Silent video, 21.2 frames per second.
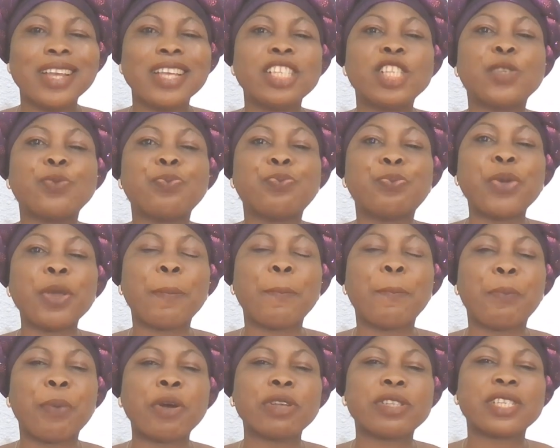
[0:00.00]

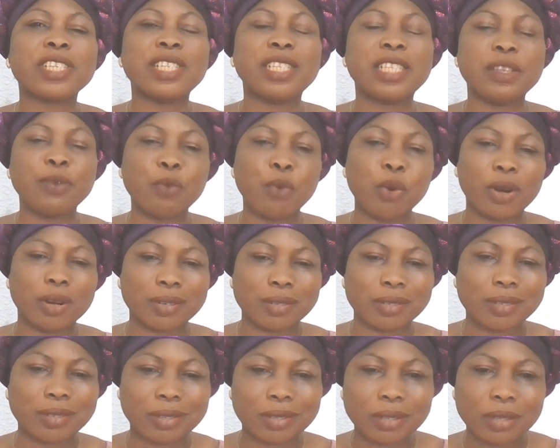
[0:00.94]
speak positive
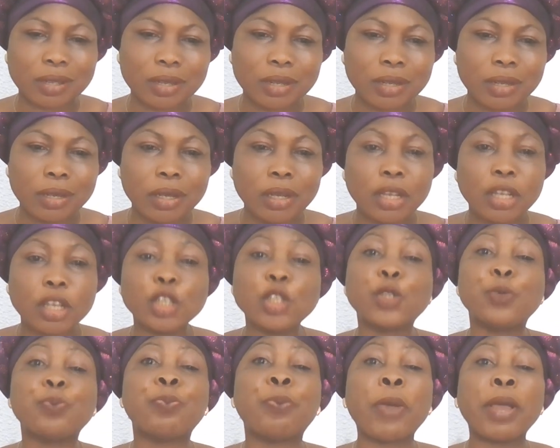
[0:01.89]
words.
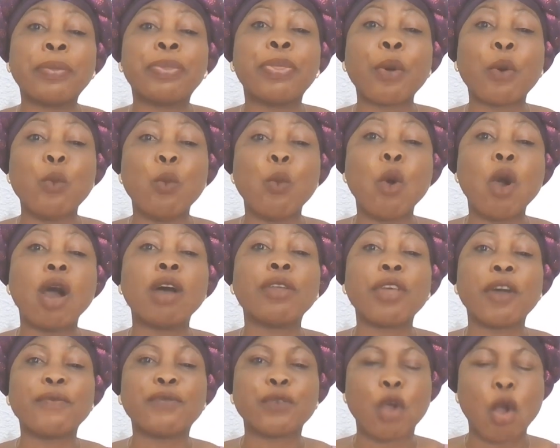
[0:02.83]
Speak the
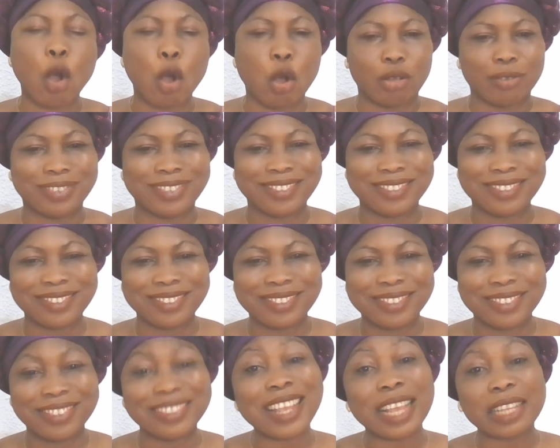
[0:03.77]
word of God.
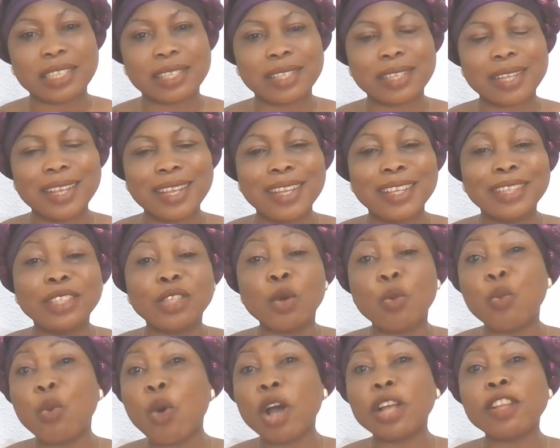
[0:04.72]
Yes, the
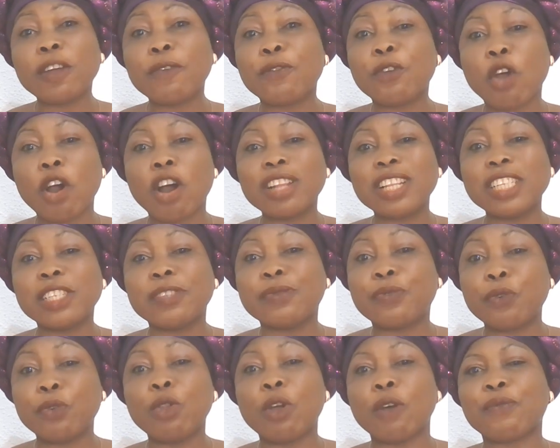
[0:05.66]
word of God is
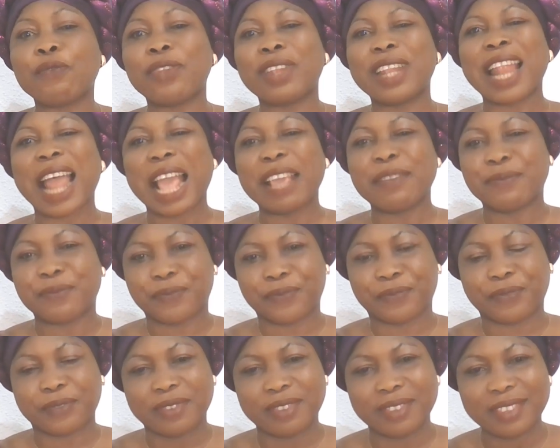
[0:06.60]
full of
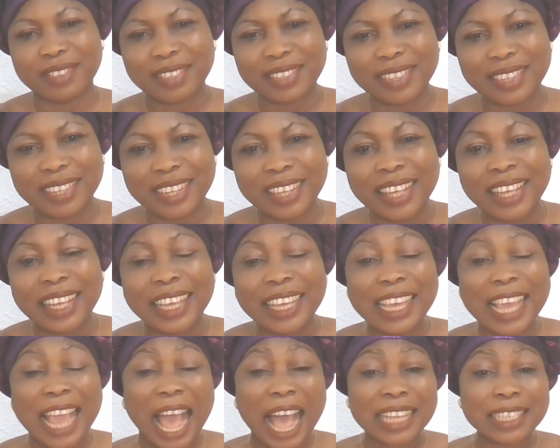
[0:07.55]
life.
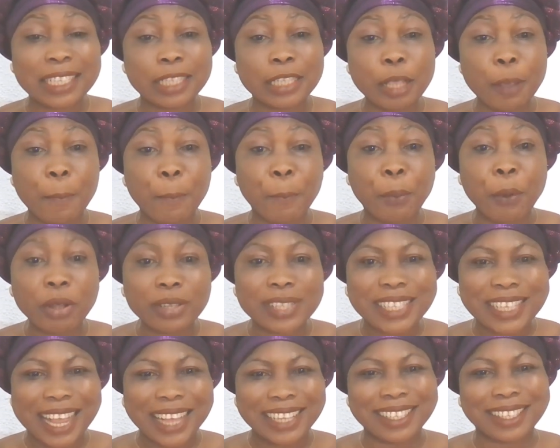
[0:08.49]
It has the
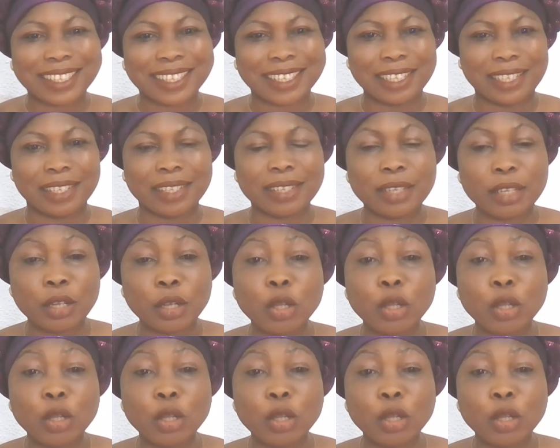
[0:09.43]
potency